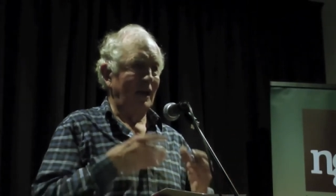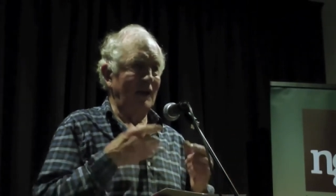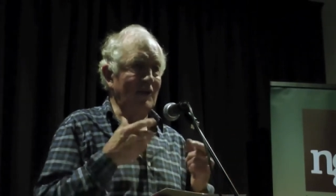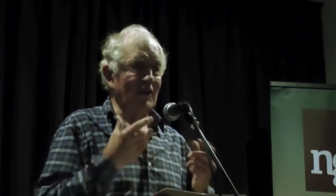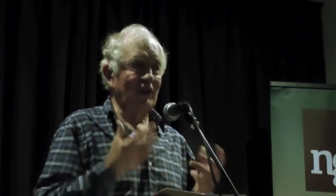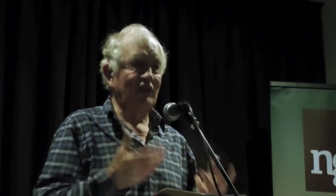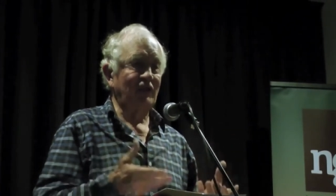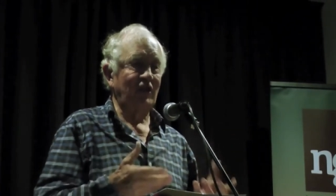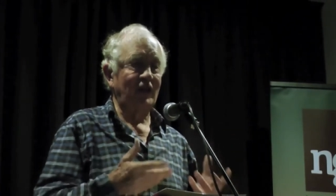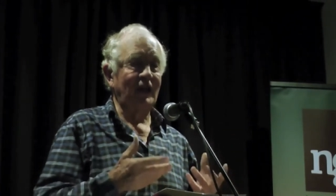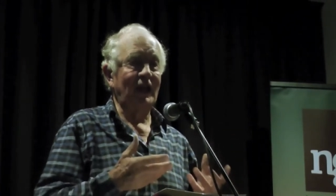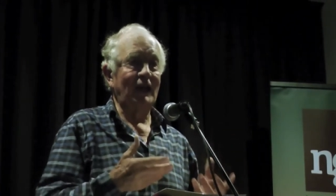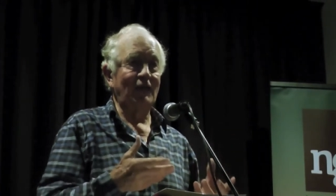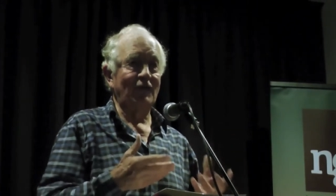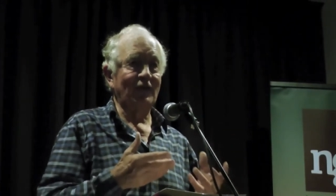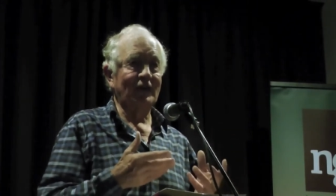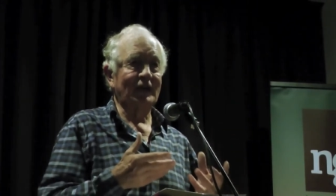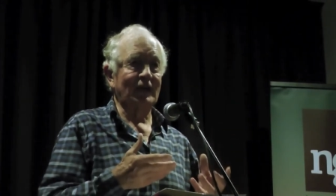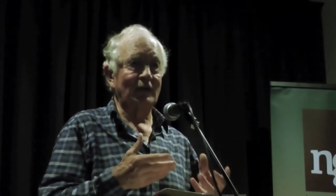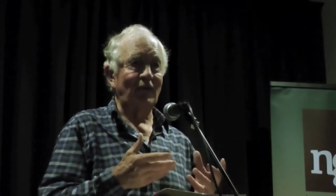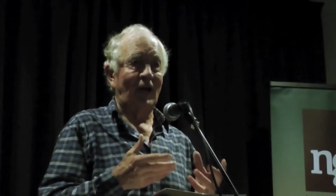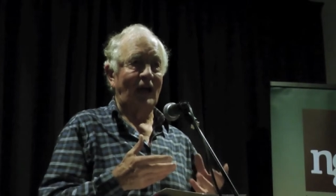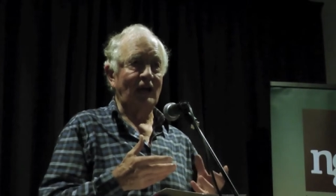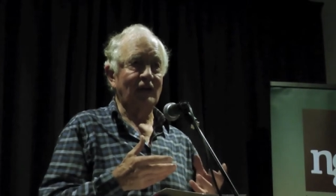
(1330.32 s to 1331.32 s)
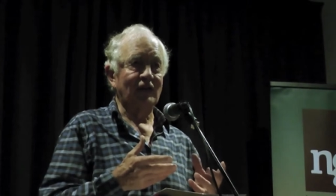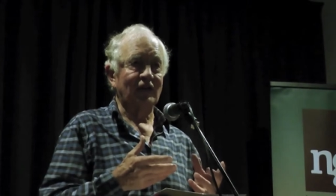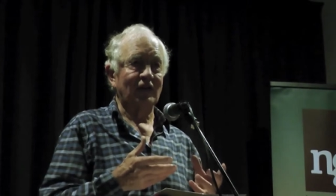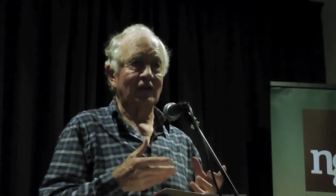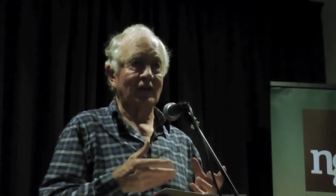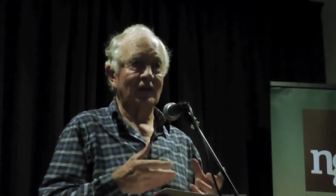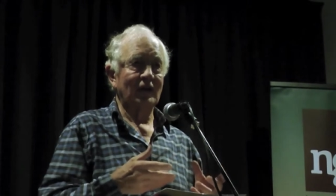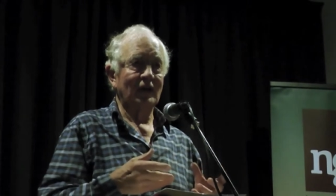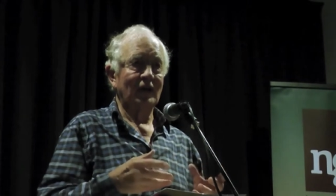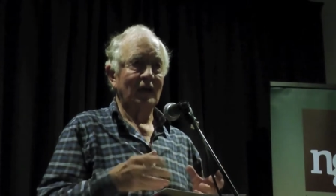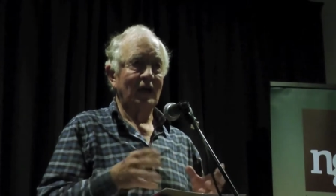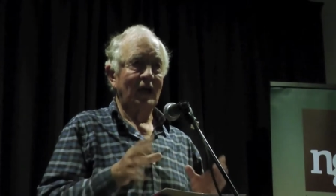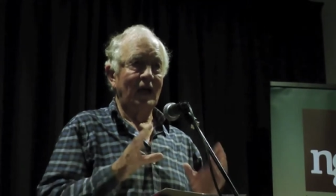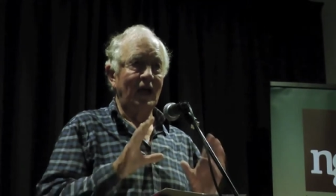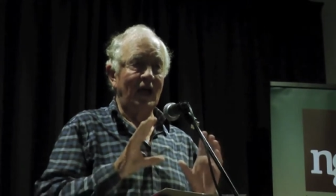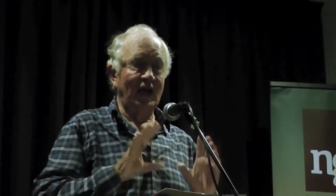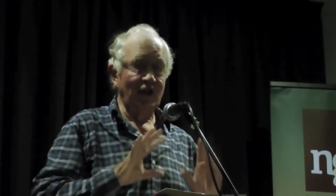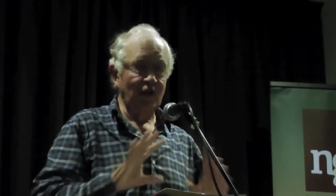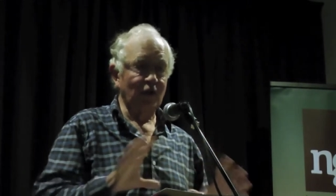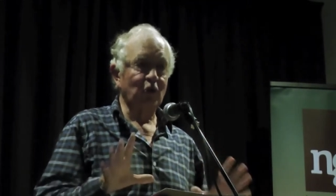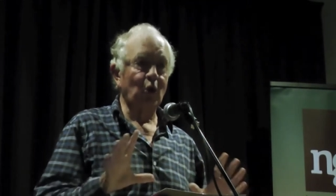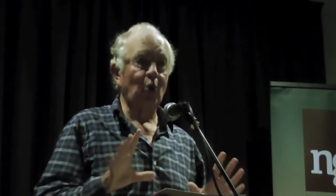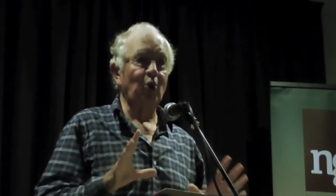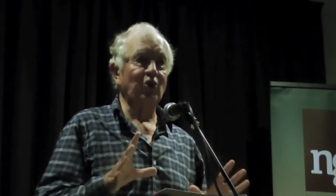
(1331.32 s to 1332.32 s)
in the Geneva Convention,
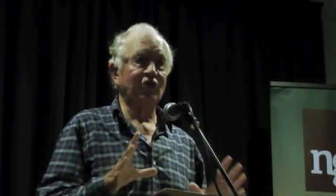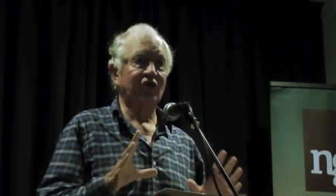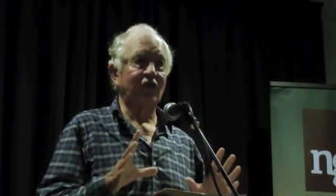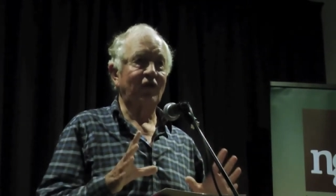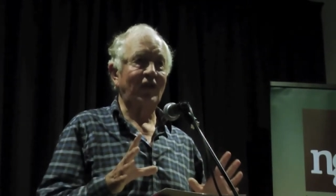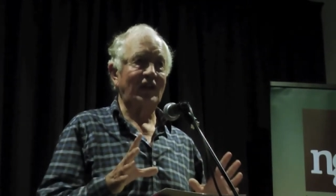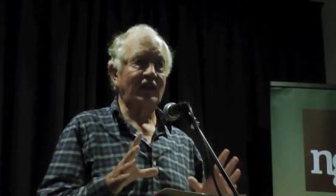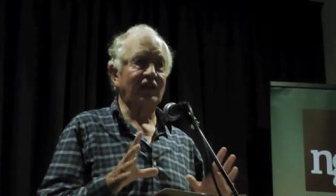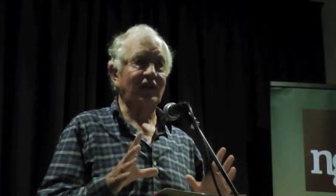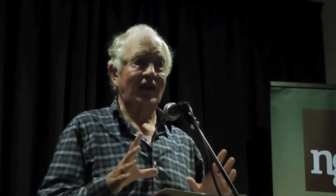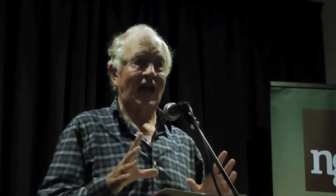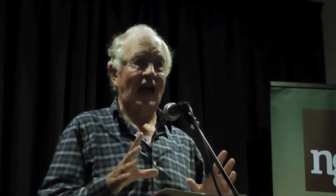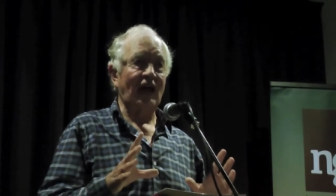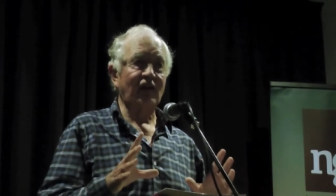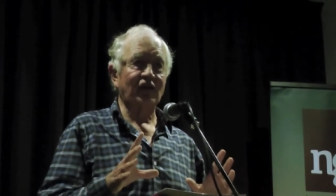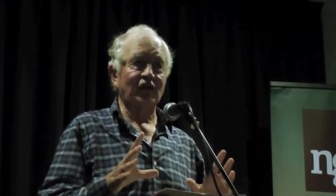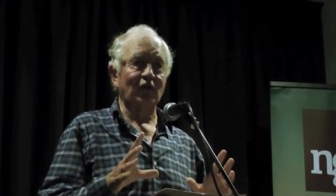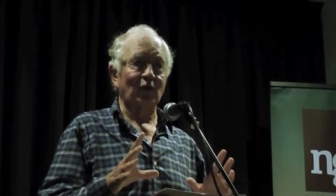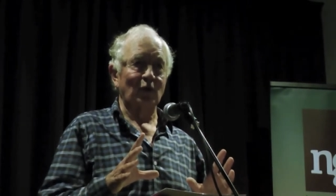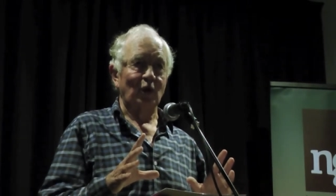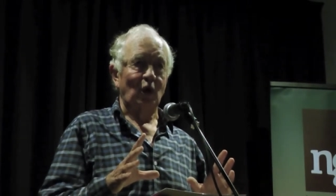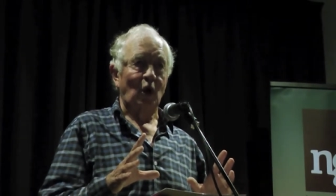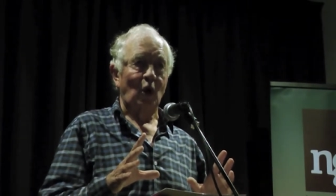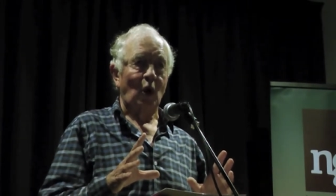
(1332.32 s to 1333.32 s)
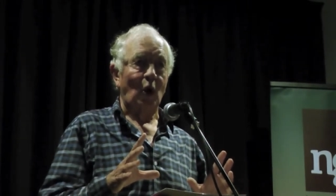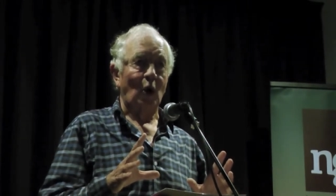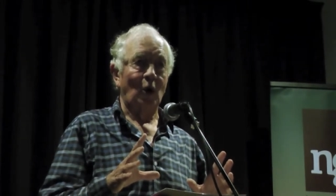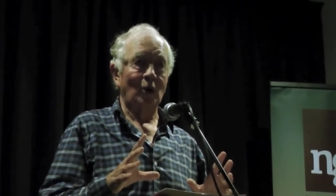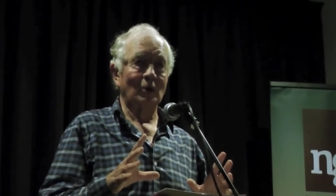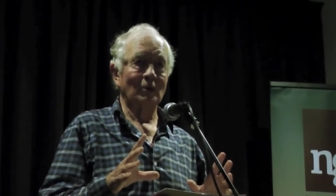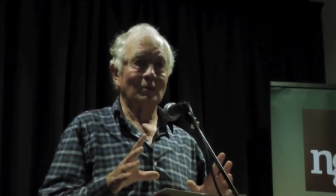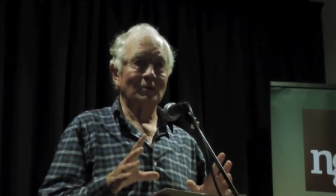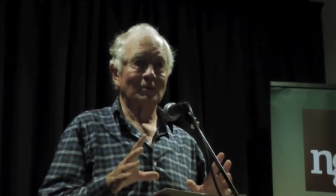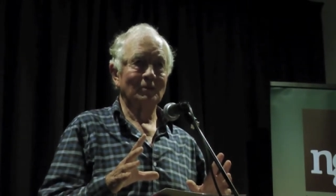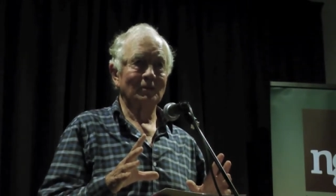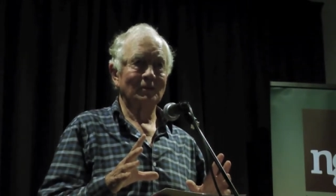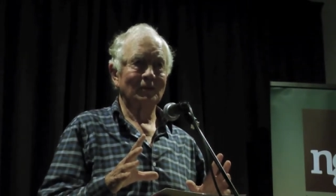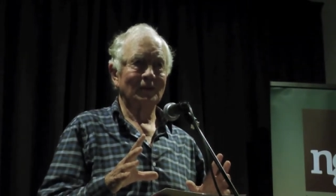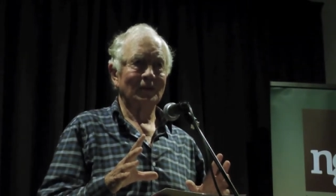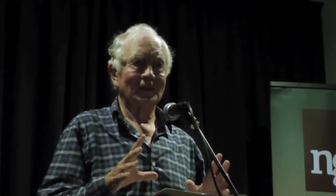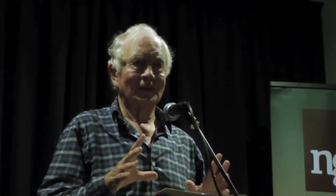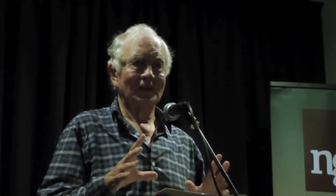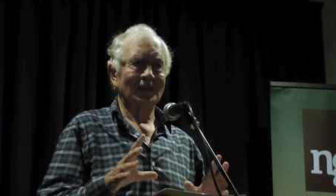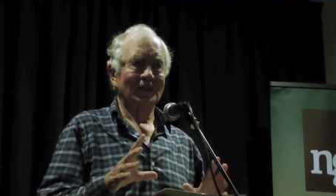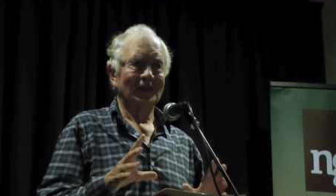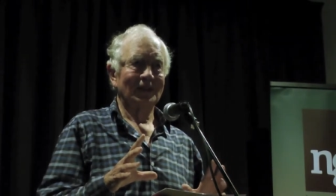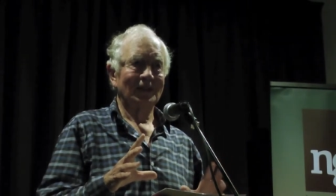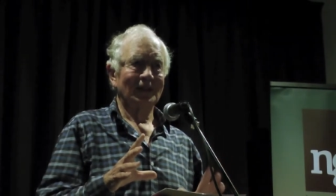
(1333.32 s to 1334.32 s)
in the rules of international law,
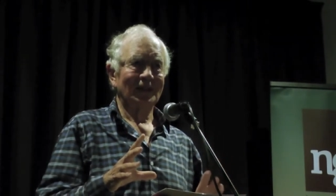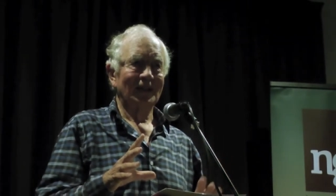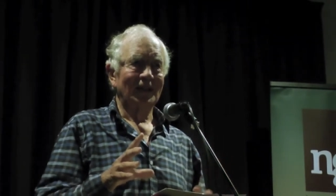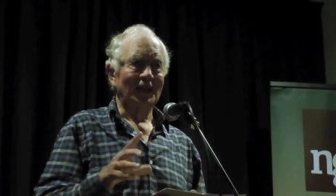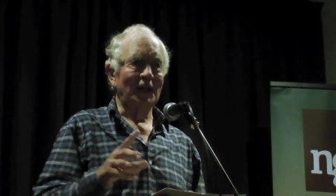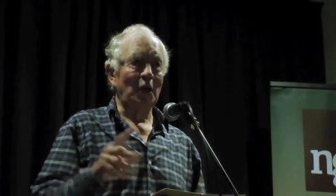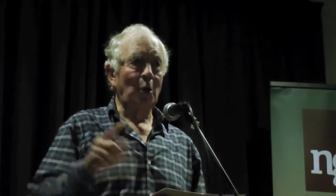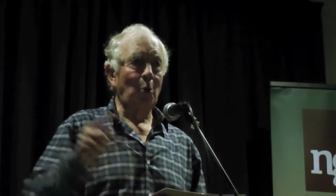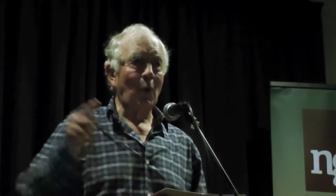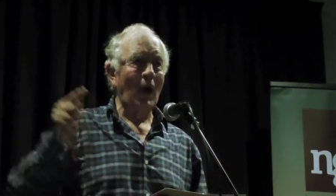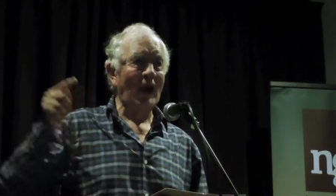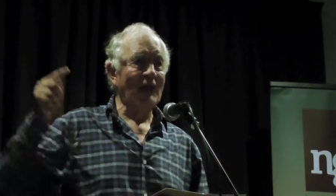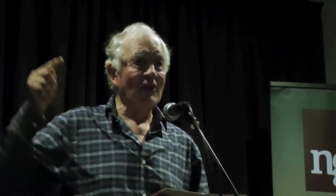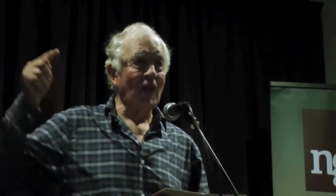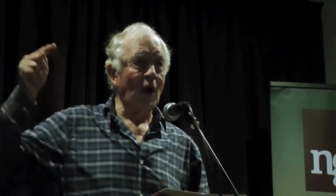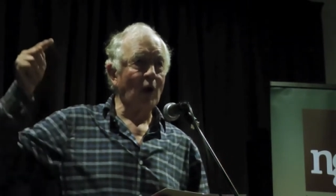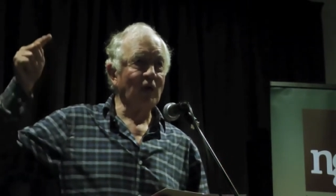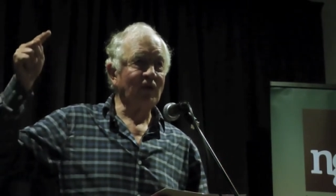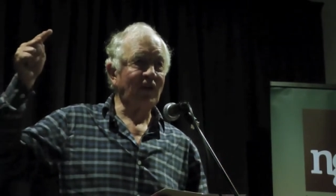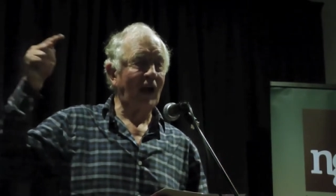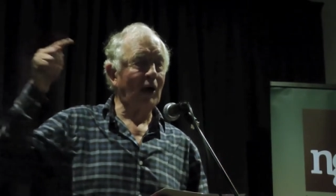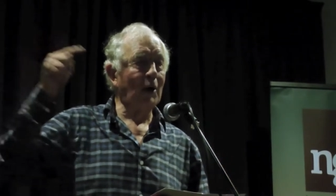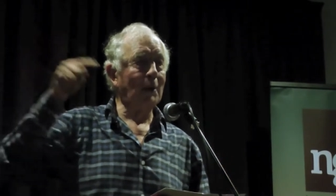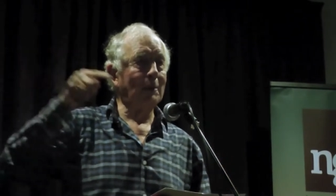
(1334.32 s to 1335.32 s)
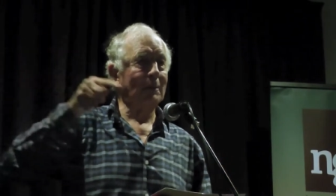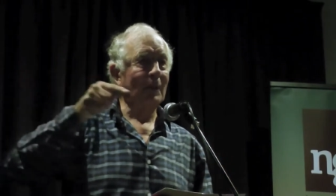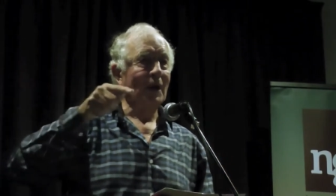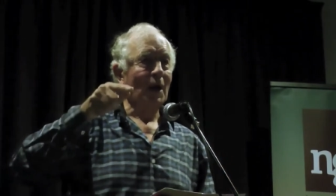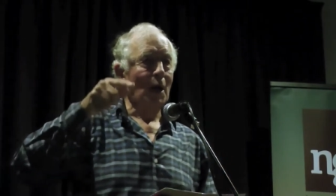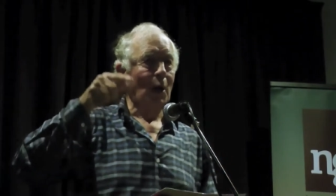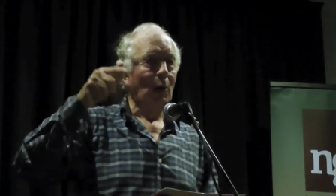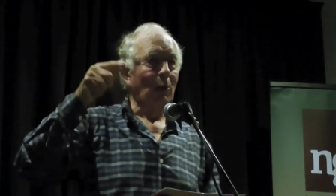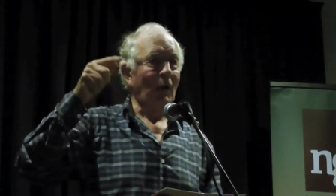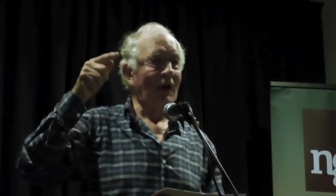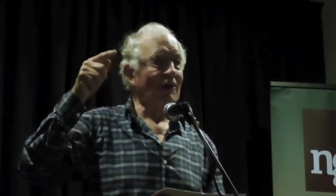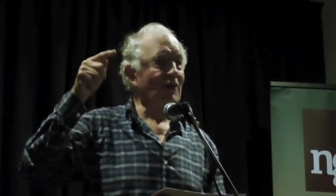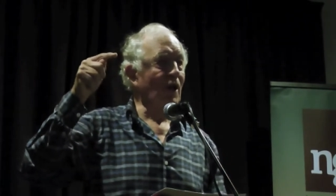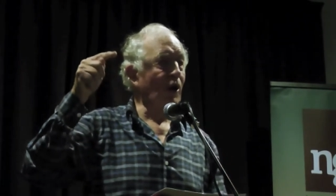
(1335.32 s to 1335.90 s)
you know, when those Arab, when